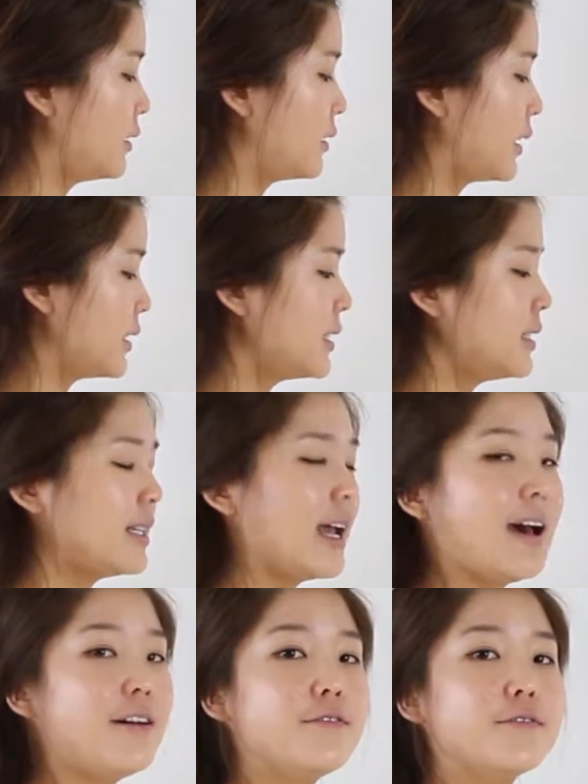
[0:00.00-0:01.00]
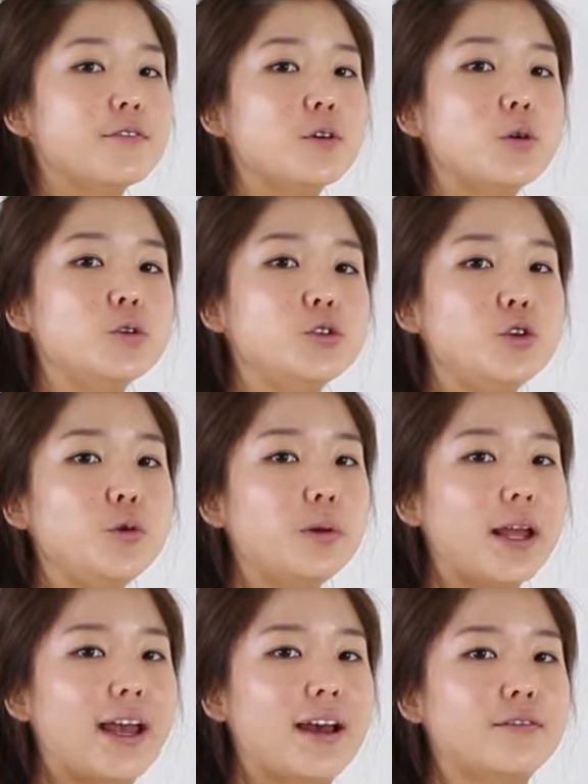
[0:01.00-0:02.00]
Doesn't have or don't
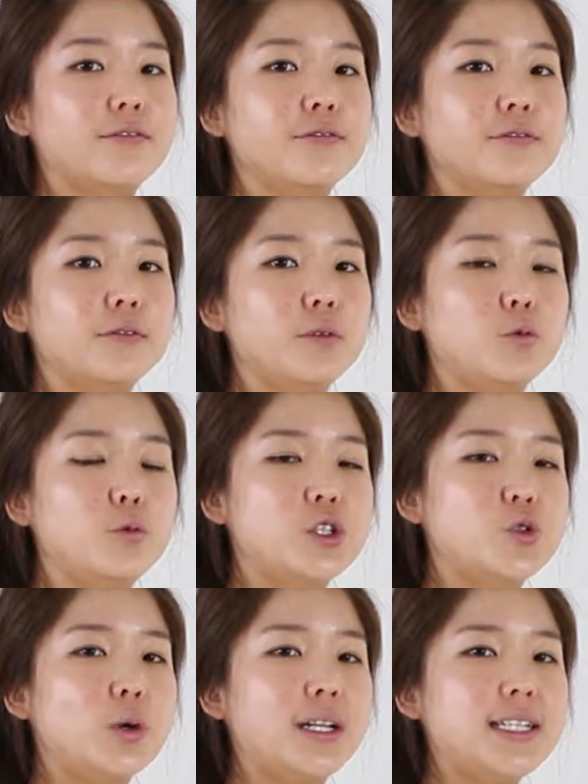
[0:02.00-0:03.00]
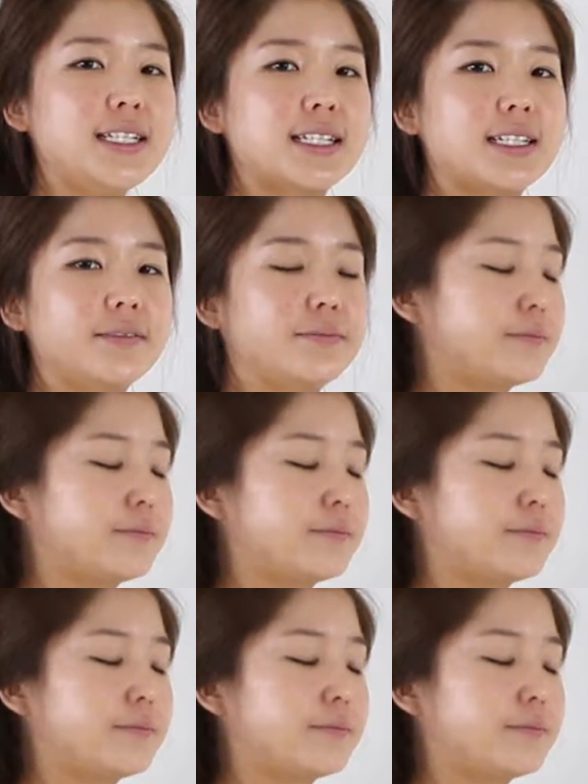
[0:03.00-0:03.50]
have? Which one is it?